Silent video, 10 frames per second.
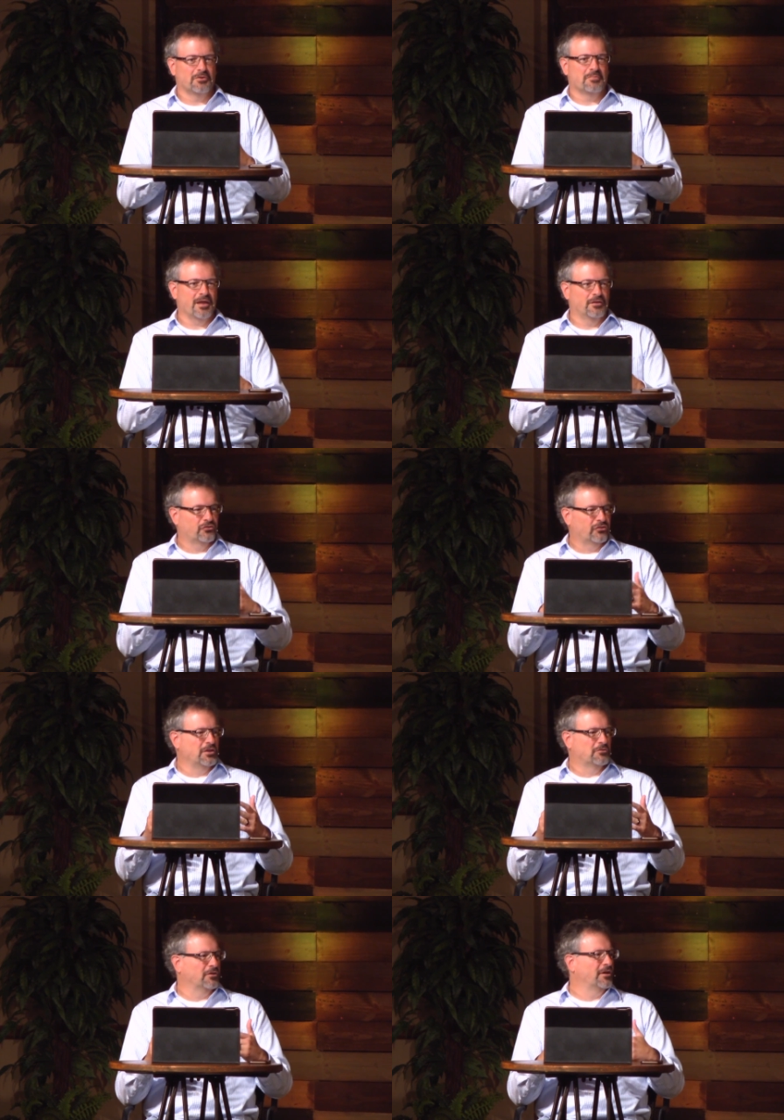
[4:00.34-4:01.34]
made a
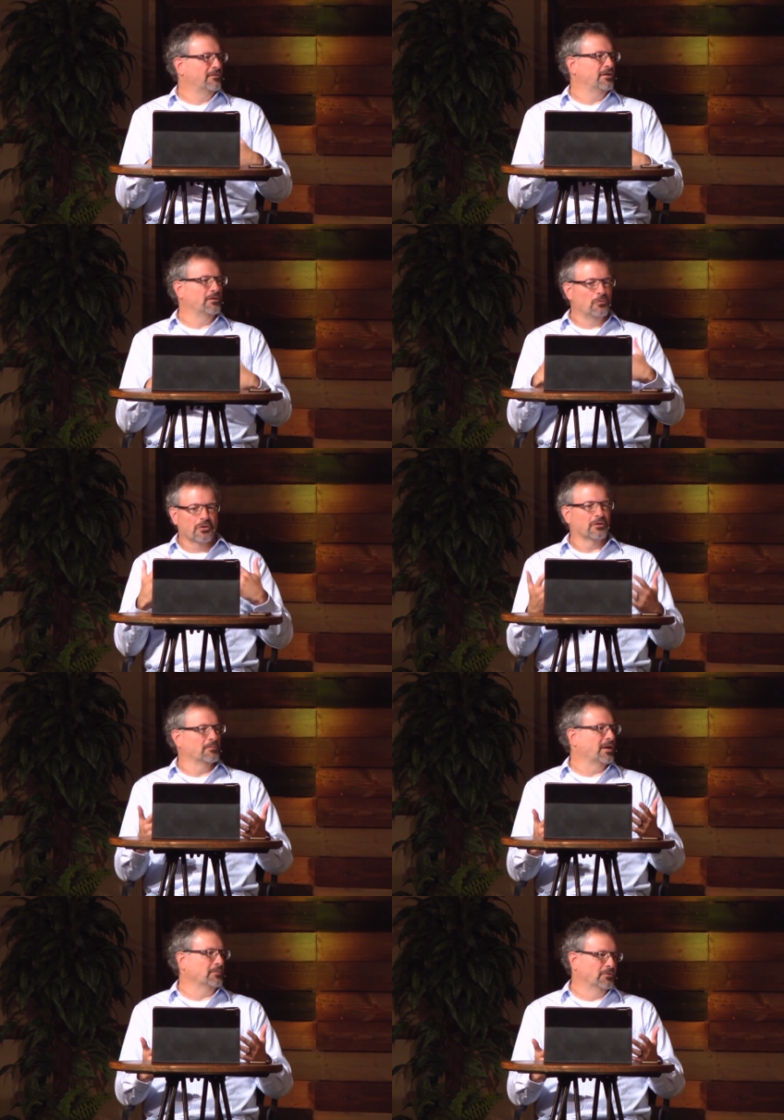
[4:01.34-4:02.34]
secret of it, and we're going to
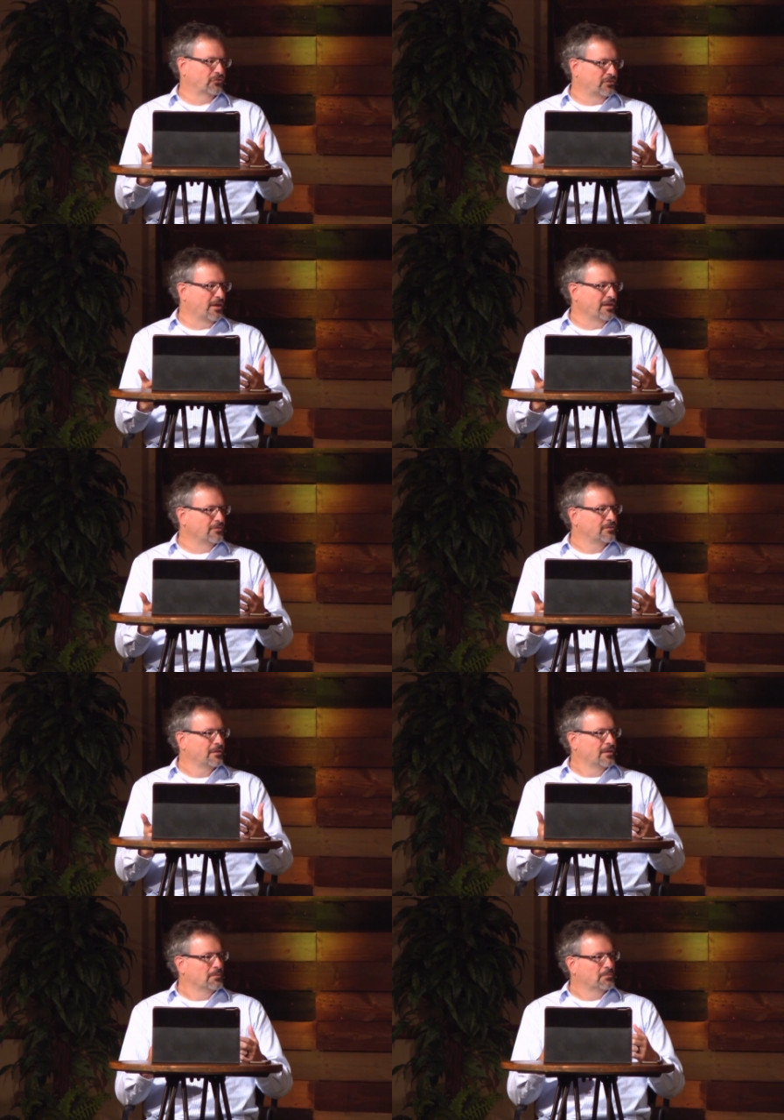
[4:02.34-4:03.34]
make mistakes.
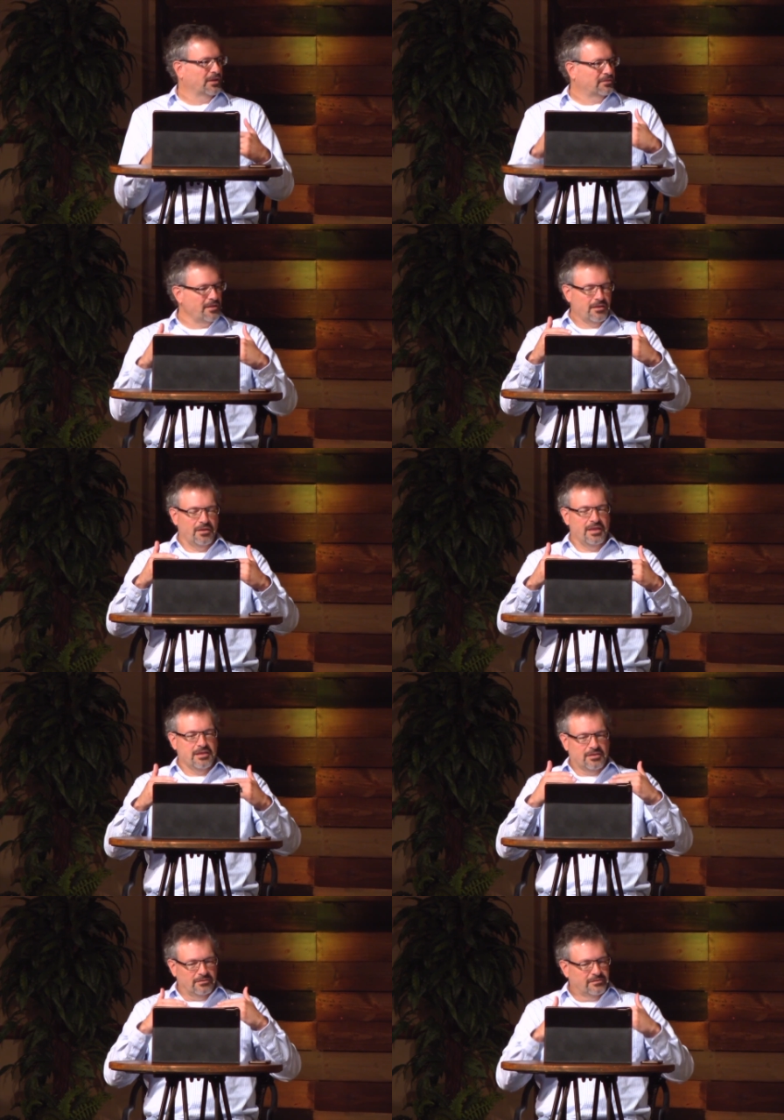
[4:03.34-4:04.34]
But I think he
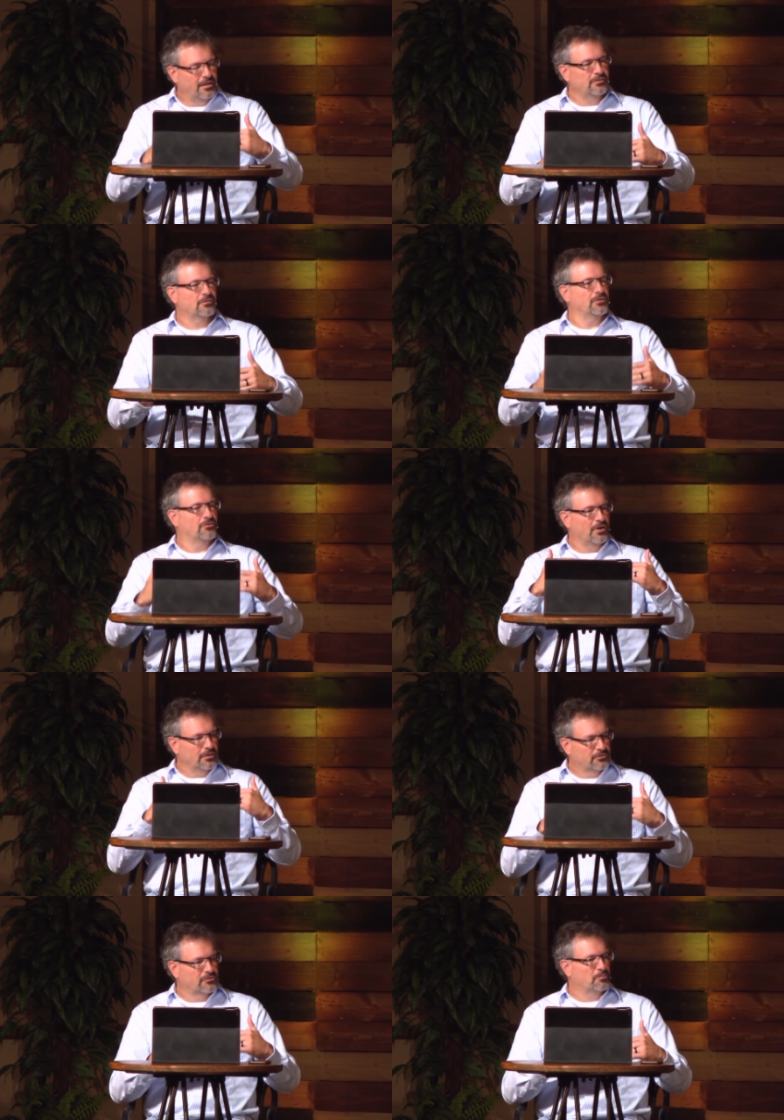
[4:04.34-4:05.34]
continually
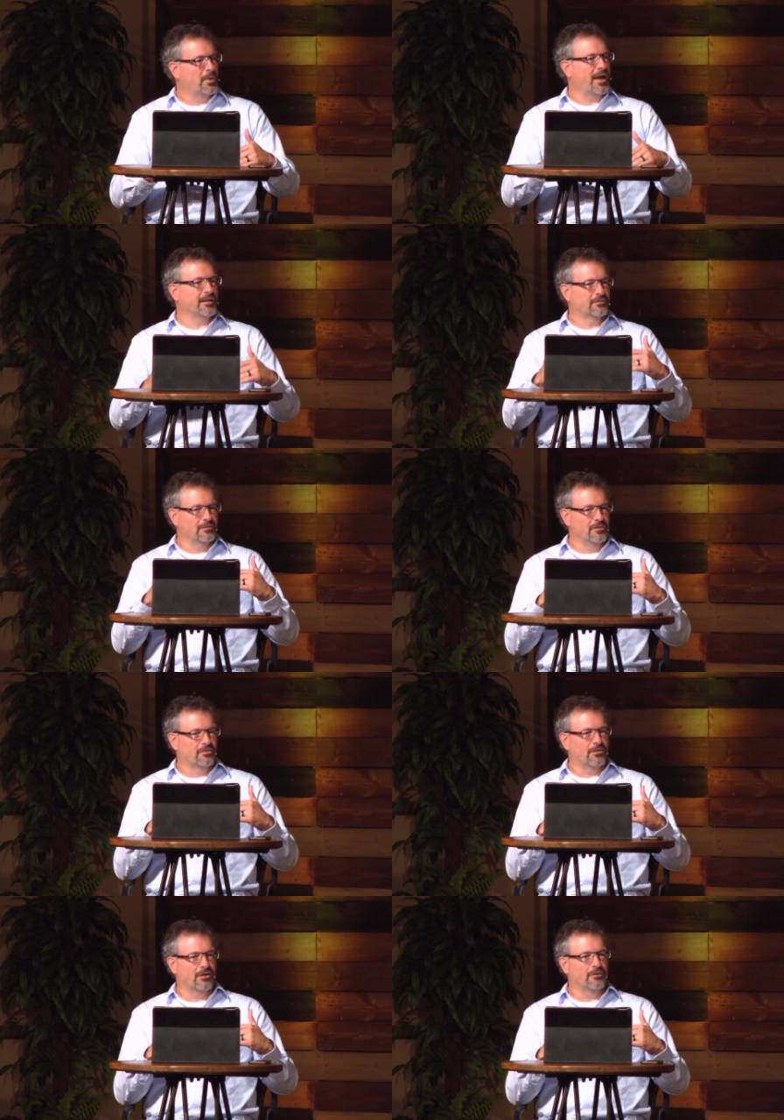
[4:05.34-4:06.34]
draws us back to the
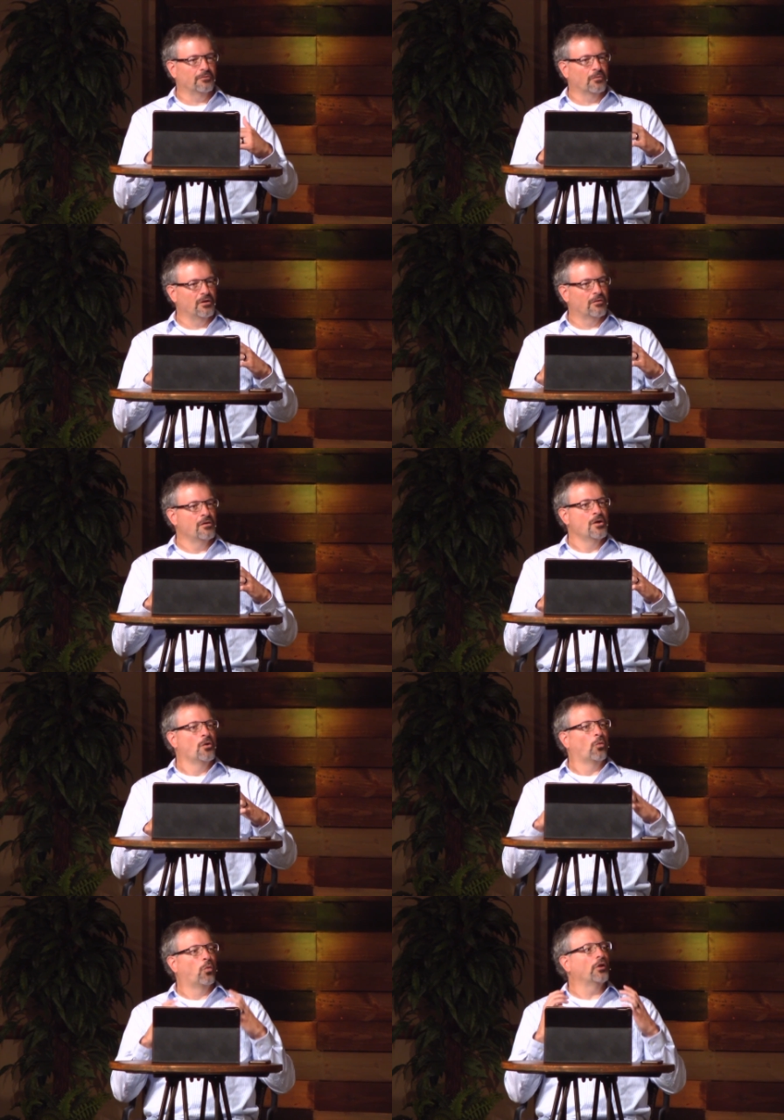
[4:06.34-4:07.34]
thought, well,
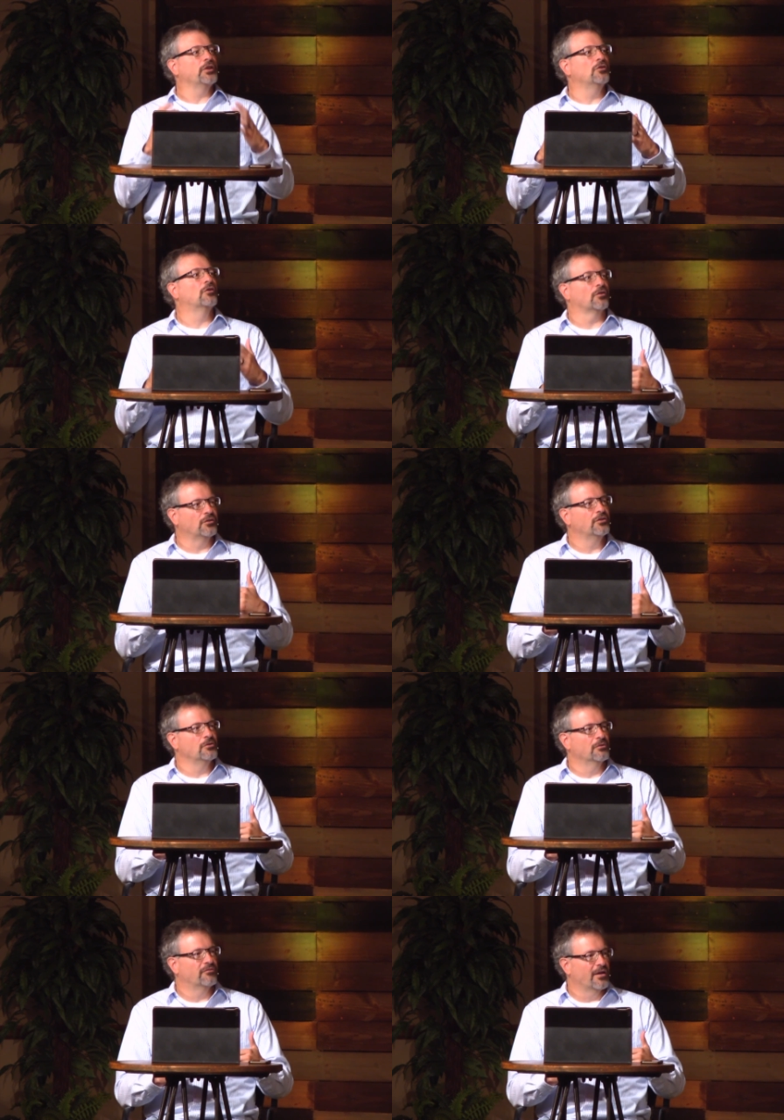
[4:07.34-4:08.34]
what are you going to do
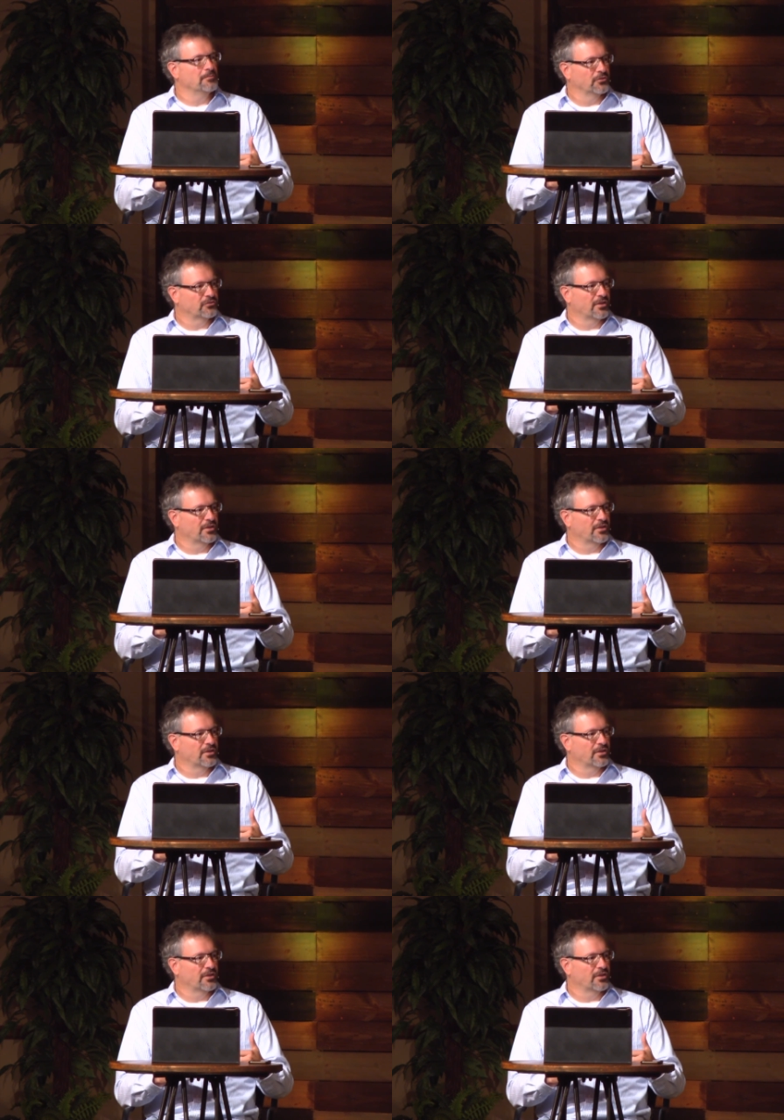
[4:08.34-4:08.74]
with that mistake?